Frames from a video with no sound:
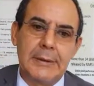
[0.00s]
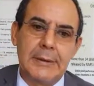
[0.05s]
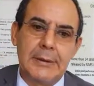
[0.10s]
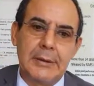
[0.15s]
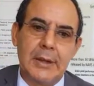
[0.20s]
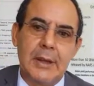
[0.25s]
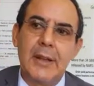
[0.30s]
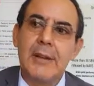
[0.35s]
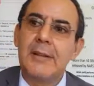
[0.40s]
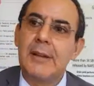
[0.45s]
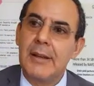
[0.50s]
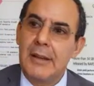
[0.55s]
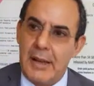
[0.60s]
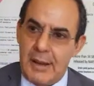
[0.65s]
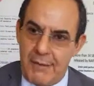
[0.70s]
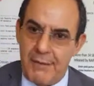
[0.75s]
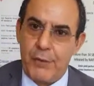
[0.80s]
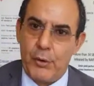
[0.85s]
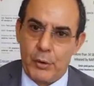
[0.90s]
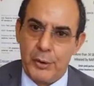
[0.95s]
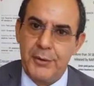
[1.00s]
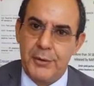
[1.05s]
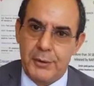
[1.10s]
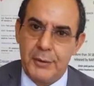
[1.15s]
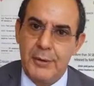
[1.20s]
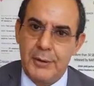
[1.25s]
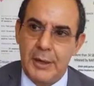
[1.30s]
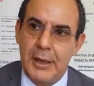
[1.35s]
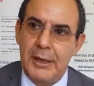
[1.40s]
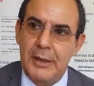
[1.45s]
is an effort
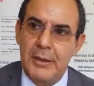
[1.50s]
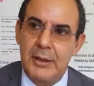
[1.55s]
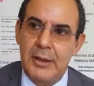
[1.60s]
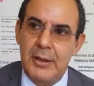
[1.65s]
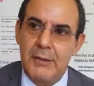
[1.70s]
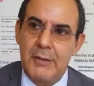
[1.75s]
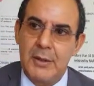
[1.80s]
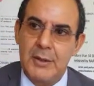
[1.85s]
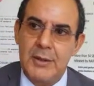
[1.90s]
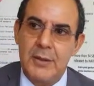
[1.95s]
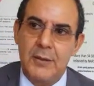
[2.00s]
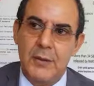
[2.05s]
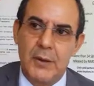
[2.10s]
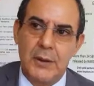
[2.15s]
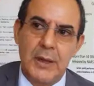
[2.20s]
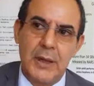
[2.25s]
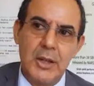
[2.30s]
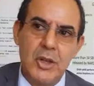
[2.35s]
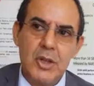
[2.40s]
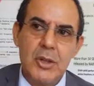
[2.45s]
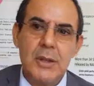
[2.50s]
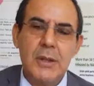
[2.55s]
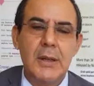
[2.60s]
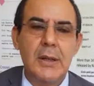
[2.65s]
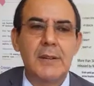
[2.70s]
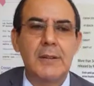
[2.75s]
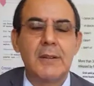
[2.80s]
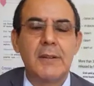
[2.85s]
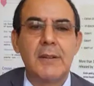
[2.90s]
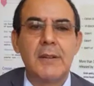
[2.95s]
in diversification
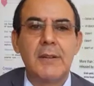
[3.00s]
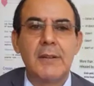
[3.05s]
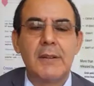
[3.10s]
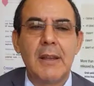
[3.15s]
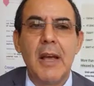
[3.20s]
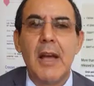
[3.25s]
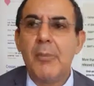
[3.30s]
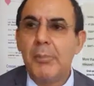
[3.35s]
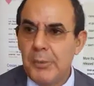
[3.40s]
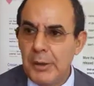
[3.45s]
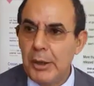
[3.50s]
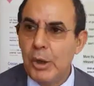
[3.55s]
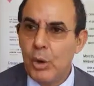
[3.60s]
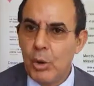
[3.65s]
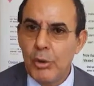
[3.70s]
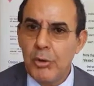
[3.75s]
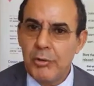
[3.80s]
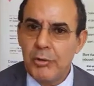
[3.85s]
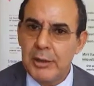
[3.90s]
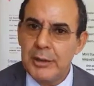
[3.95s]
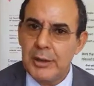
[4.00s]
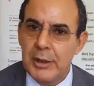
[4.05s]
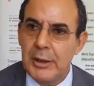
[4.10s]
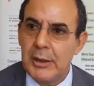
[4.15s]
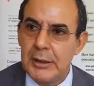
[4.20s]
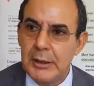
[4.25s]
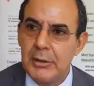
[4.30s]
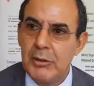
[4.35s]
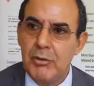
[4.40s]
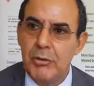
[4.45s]
that is happening already
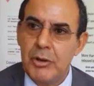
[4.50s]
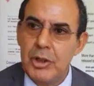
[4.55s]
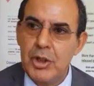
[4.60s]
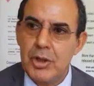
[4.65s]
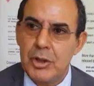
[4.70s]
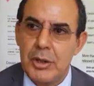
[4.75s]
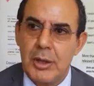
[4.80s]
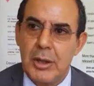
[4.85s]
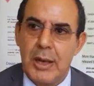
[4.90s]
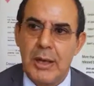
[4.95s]
in the region.